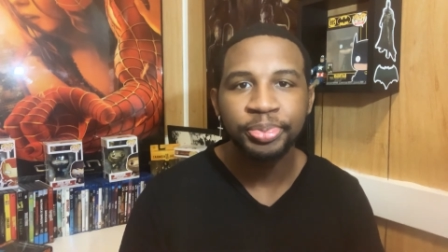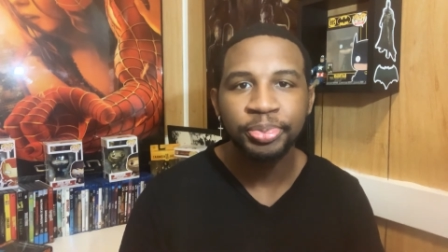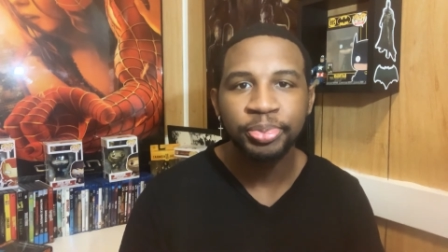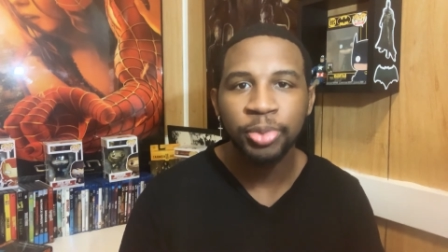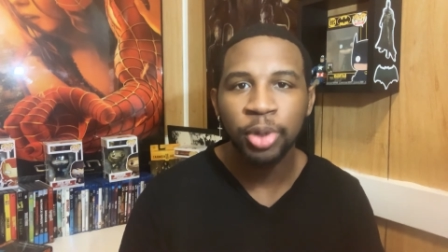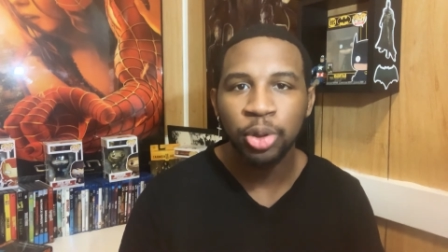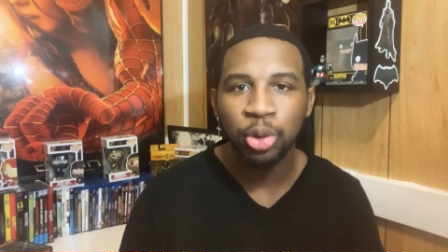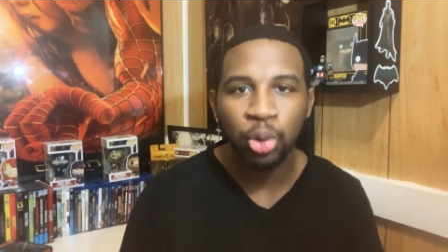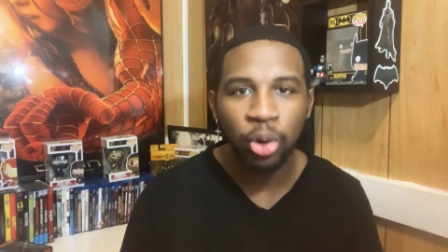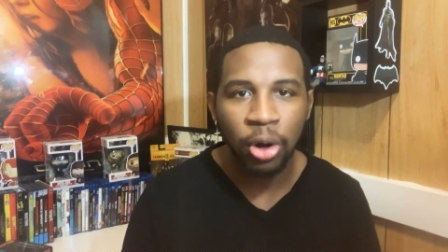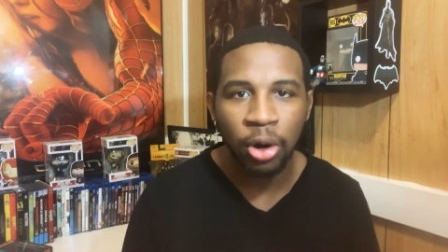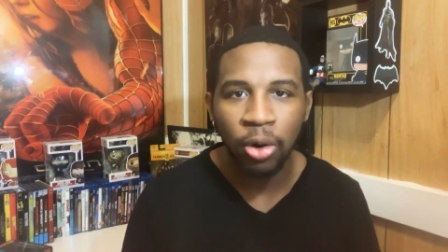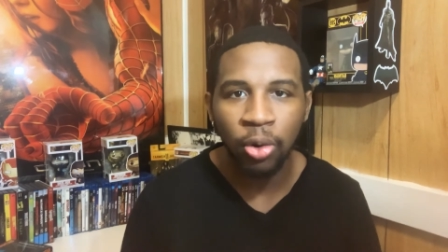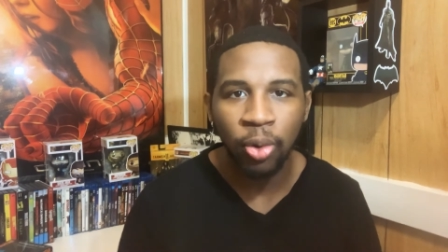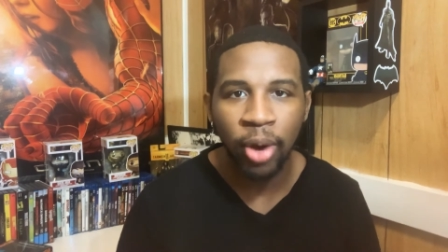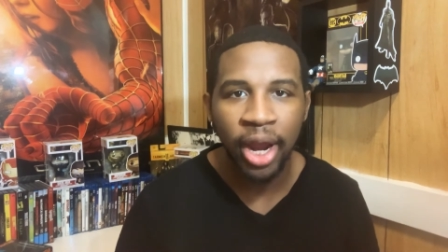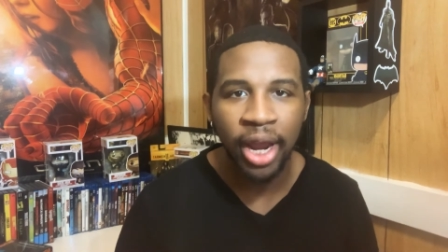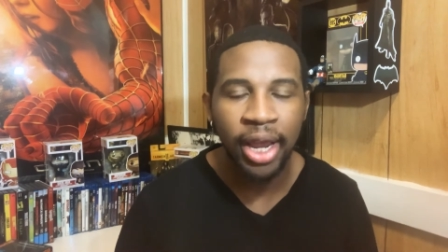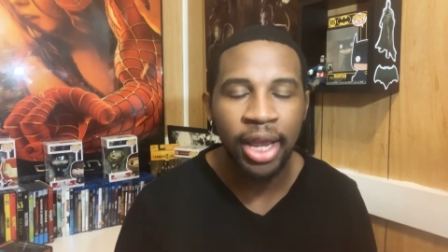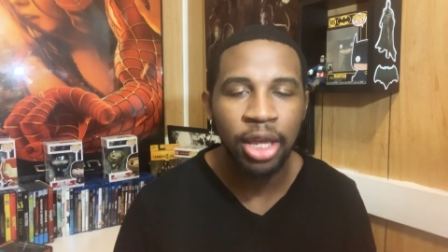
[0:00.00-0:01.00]
a
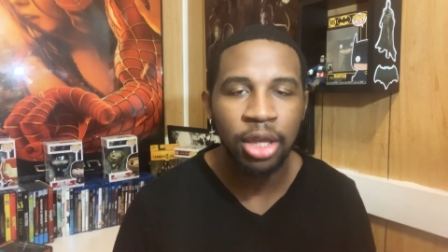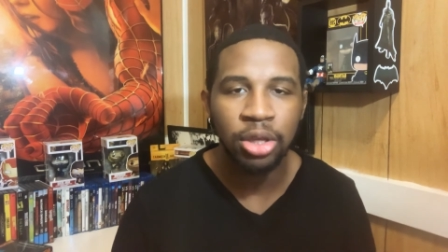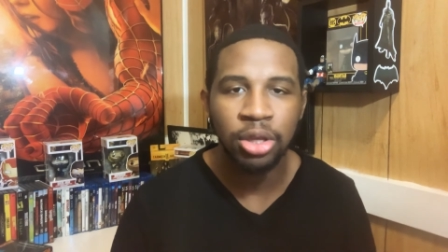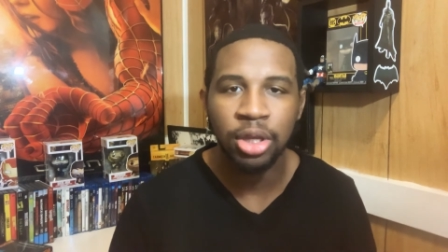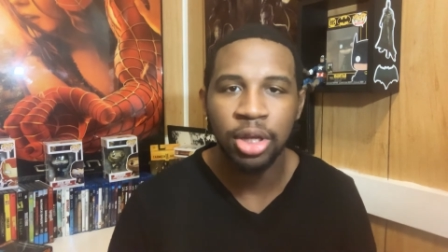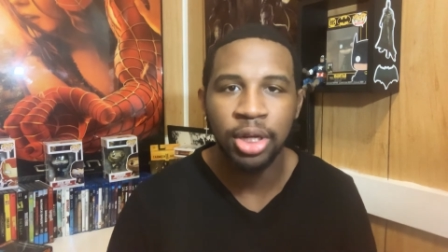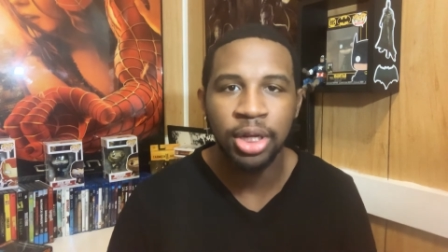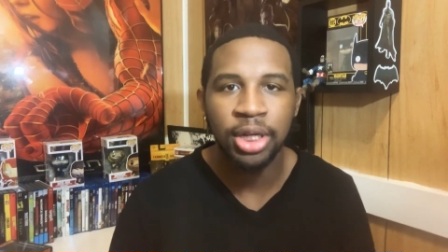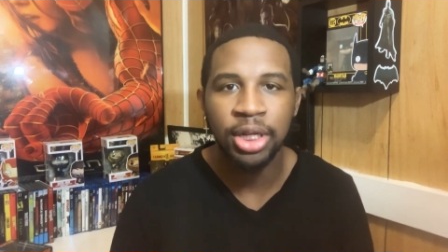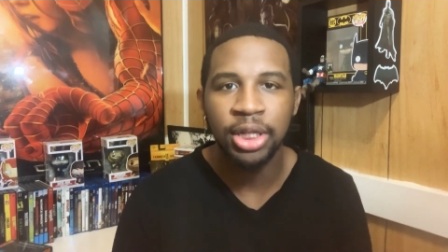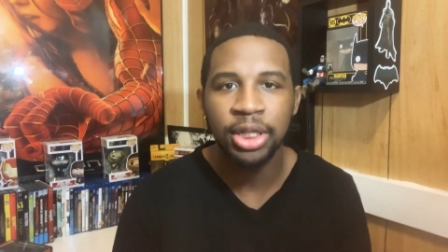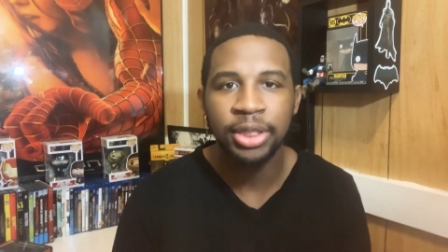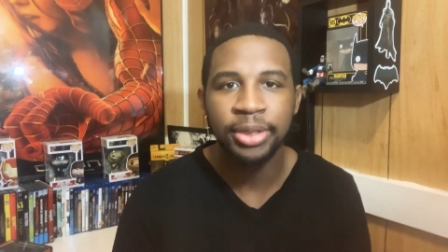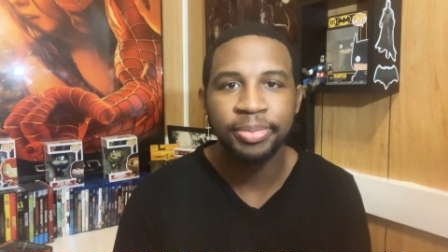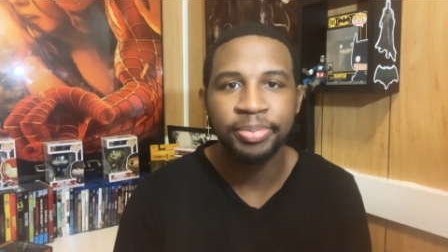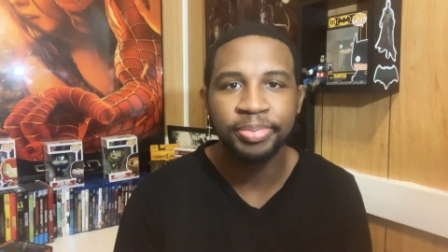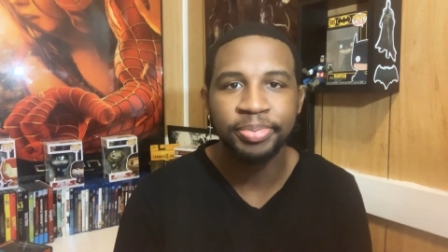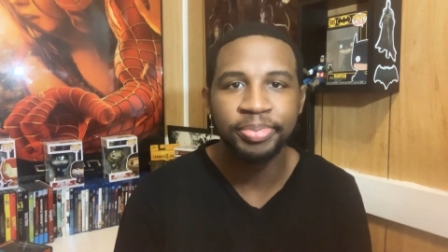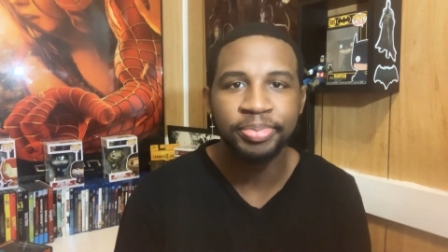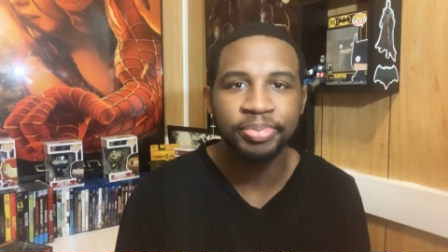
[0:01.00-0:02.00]
throwaway
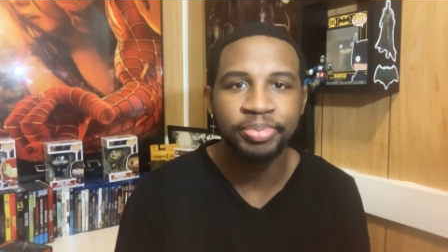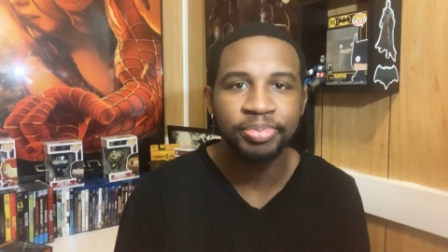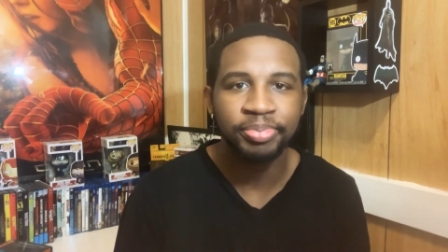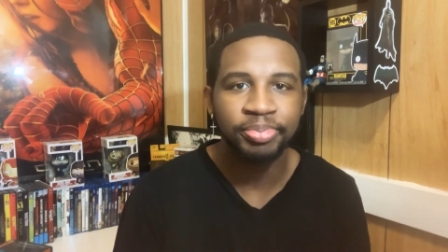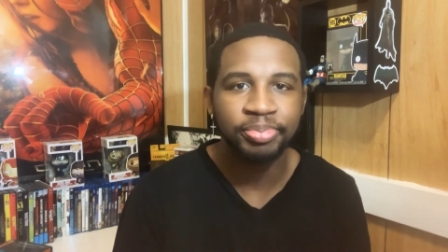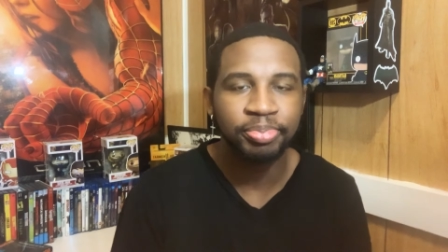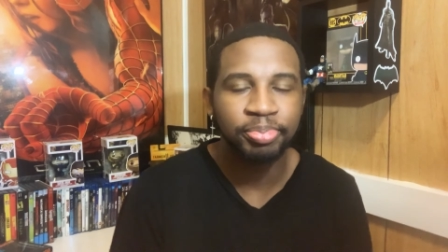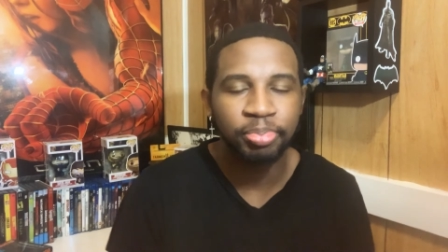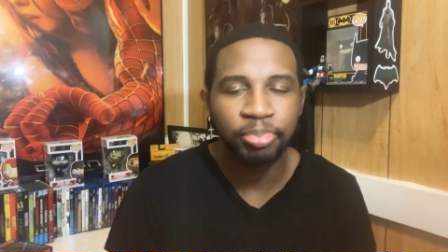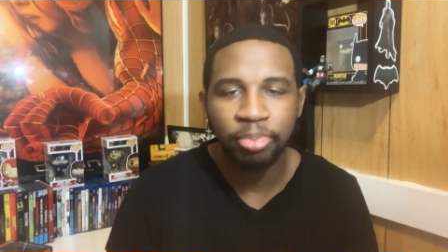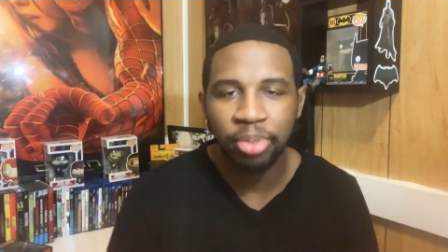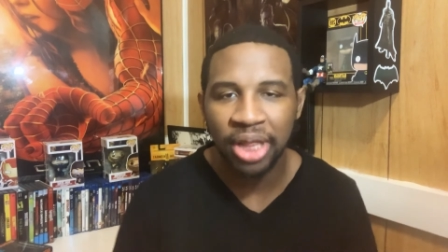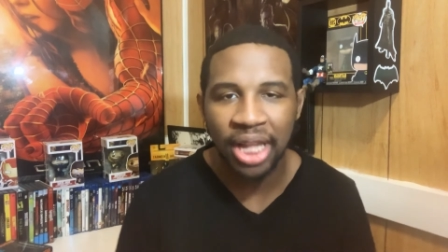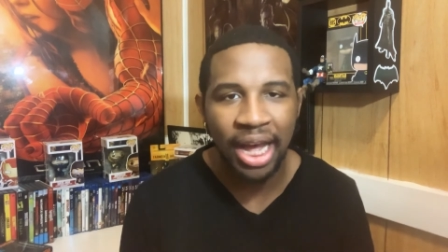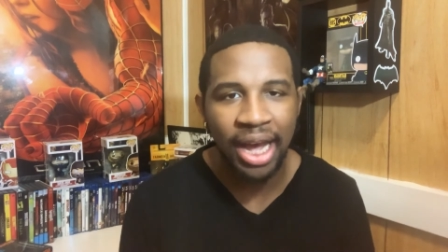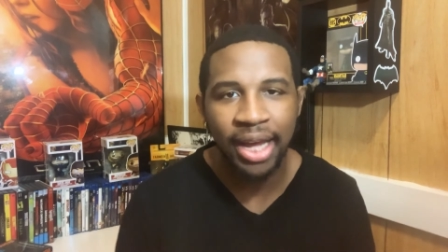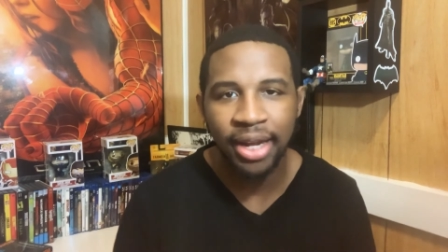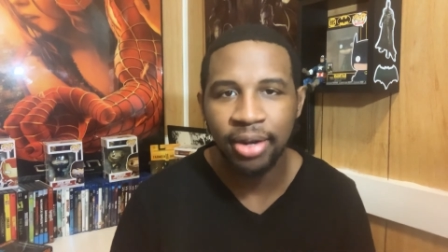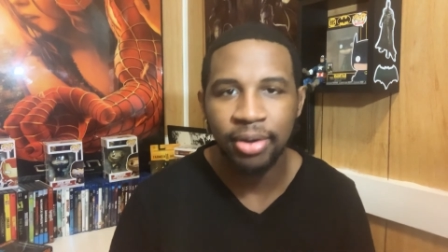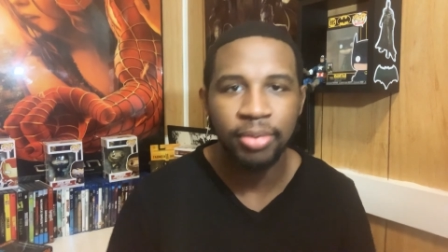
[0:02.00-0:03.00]
um,
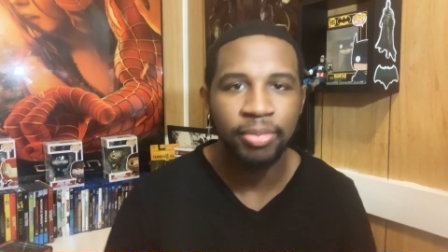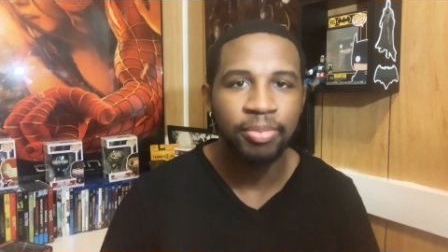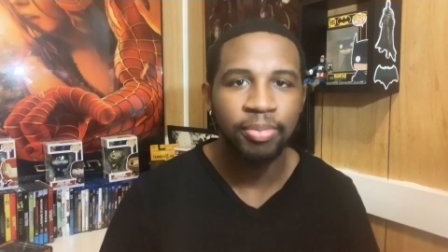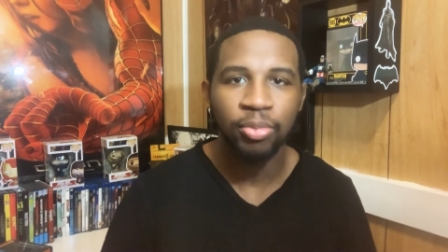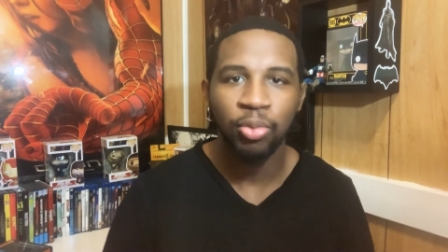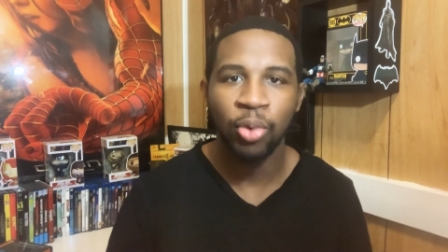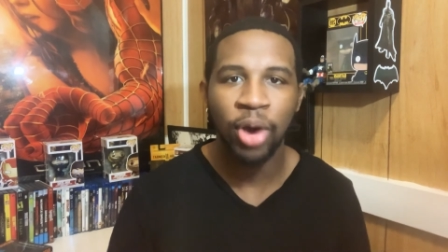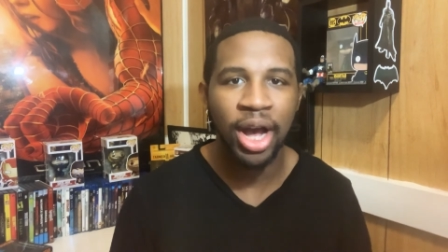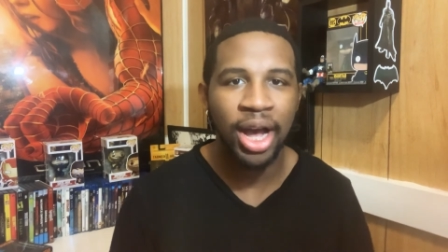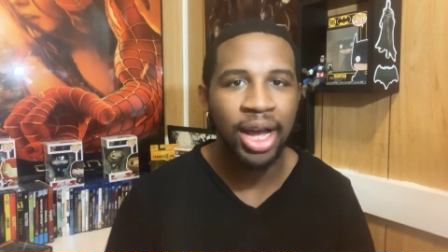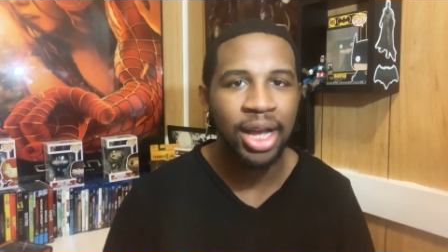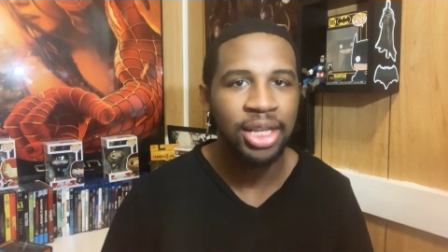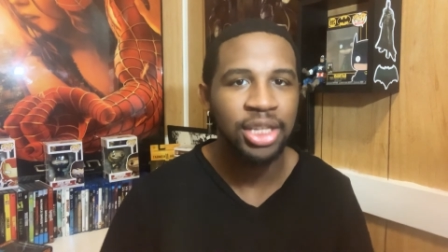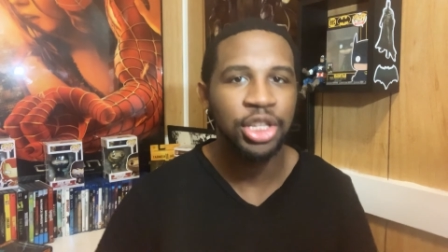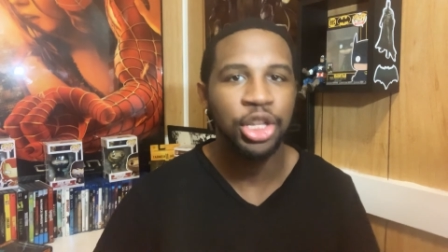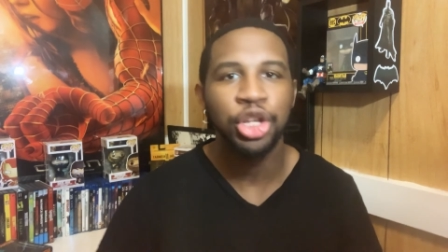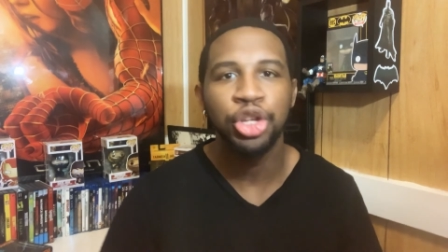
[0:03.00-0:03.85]
plot wise.